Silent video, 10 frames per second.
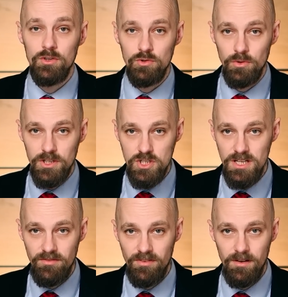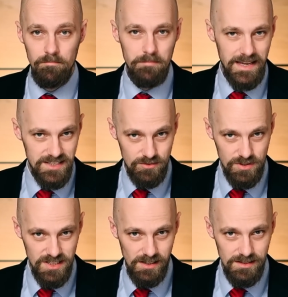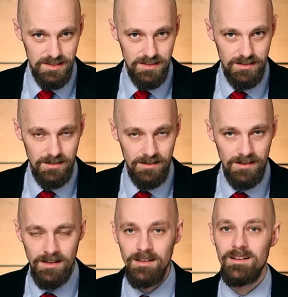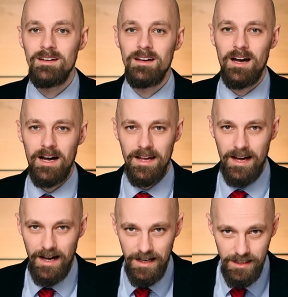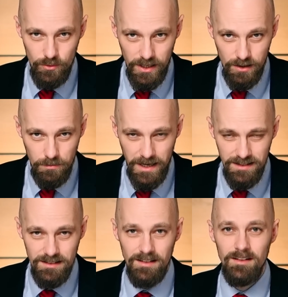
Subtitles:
to achieve best results. I highly recommend